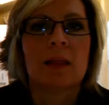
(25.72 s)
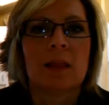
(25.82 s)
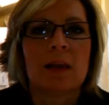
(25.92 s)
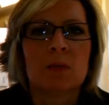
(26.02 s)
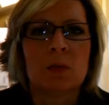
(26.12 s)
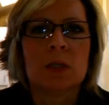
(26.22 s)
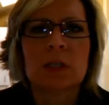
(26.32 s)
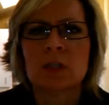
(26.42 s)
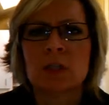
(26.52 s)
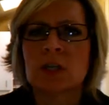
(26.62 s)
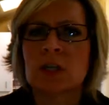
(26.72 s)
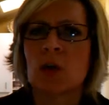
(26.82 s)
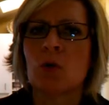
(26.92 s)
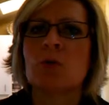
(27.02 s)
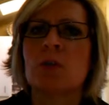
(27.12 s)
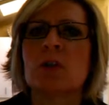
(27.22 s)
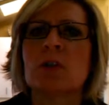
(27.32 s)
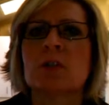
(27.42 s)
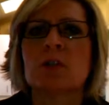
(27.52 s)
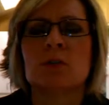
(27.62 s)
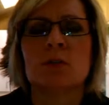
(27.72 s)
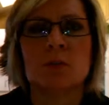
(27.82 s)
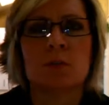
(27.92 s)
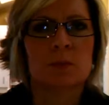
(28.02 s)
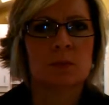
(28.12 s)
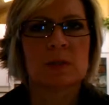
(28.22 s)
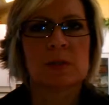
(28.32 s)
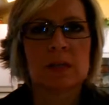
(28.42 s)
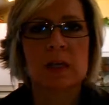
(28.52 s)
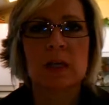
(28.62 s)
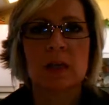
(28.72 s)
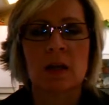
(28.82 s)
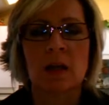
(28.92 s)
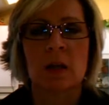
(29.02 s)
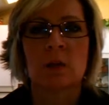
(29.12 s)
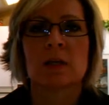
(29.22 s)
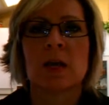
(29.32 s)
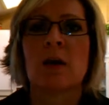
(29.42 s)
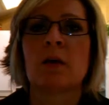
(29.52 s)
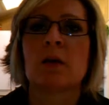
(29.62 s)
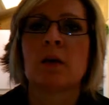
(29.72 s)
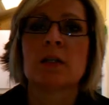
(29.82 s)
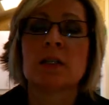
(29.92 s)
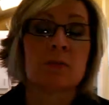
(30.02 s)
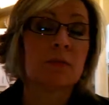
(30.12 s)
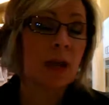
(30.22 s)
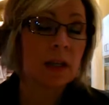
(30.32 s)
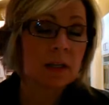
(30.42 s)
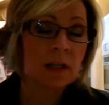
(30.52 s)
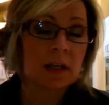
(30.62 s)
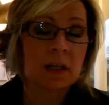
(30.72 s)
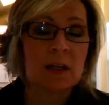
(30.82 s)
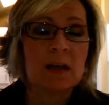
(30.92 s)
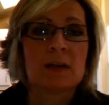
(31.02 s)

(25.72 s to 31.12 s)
they never really looked over to see that I was out there until finally